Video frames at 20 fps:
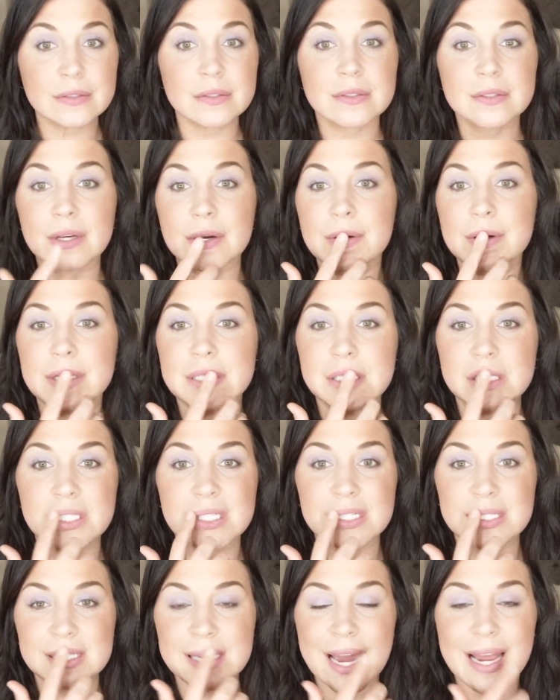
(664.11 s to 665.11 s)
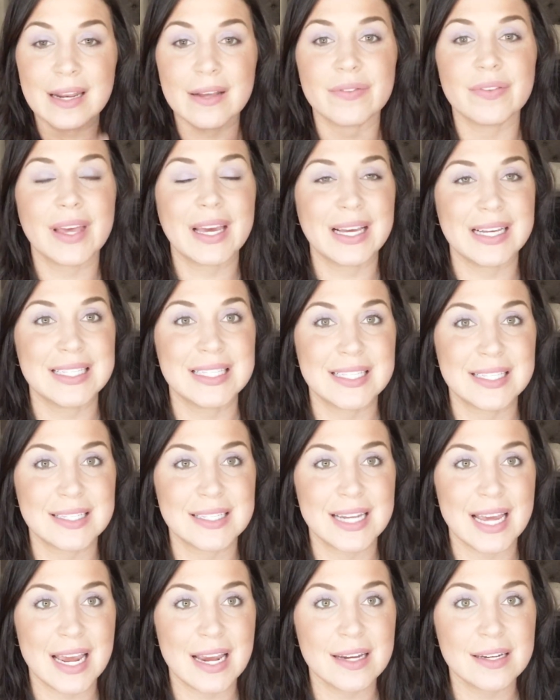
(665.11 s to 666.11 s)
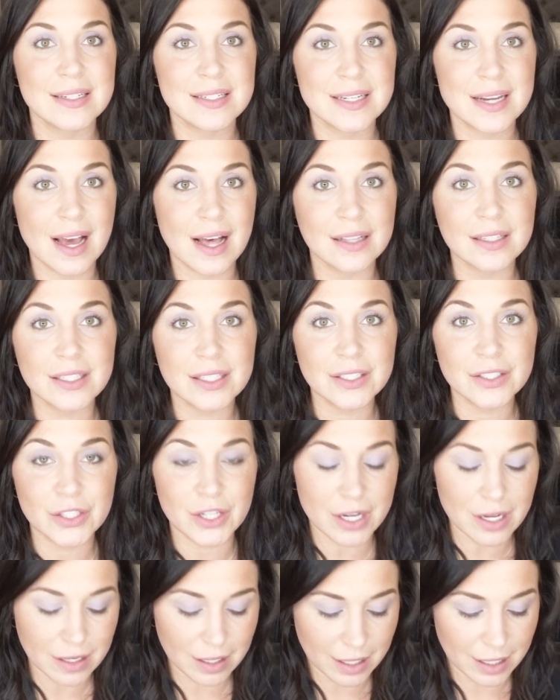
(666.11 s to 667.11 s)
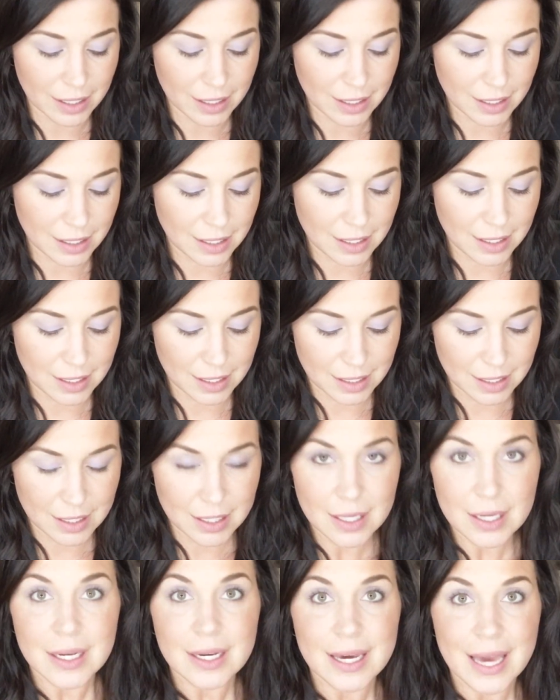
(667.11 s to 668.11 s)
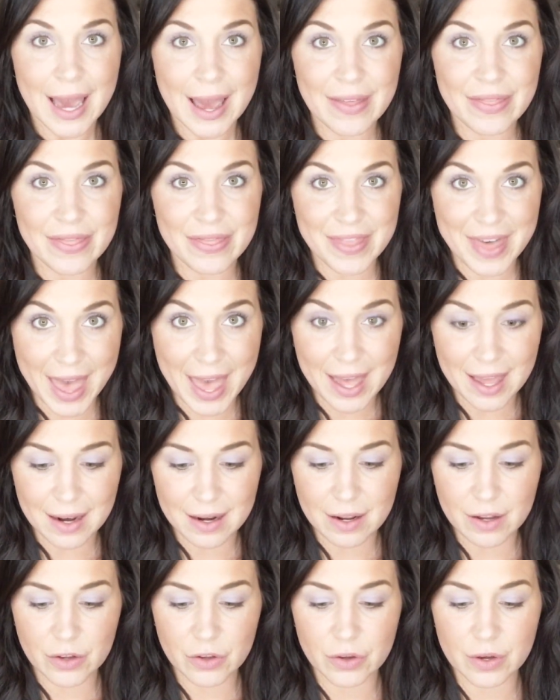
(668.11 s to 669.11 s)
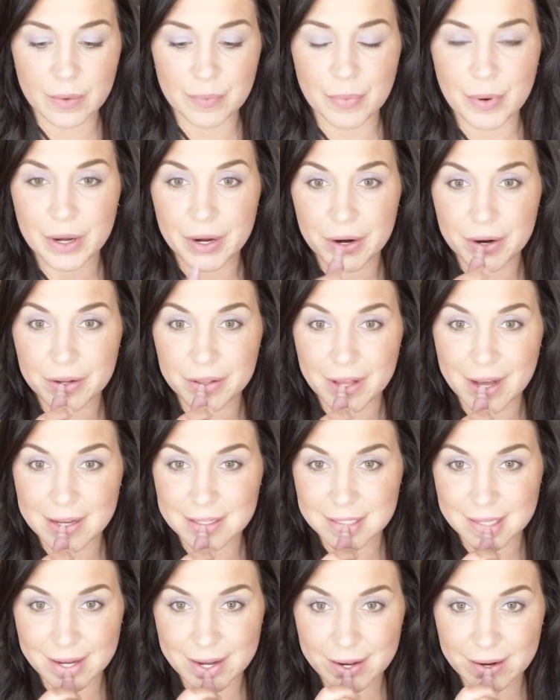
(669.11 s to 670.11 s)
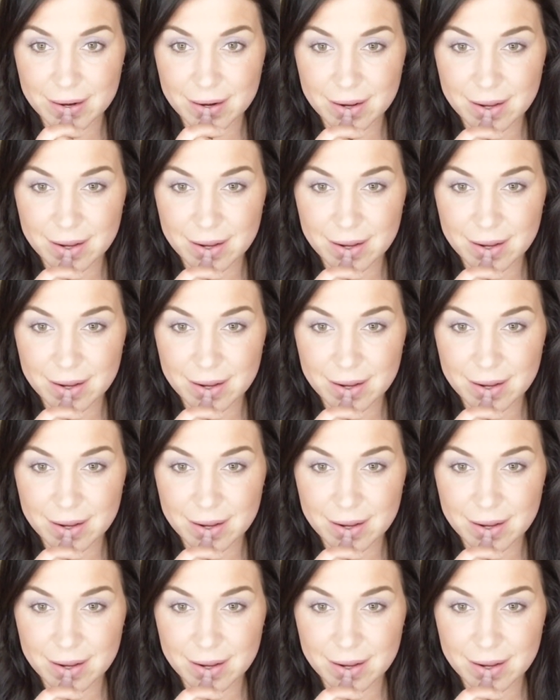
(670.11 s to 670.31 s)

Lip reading: So it's just kind of like a stained color look. And then you can put your gloss on.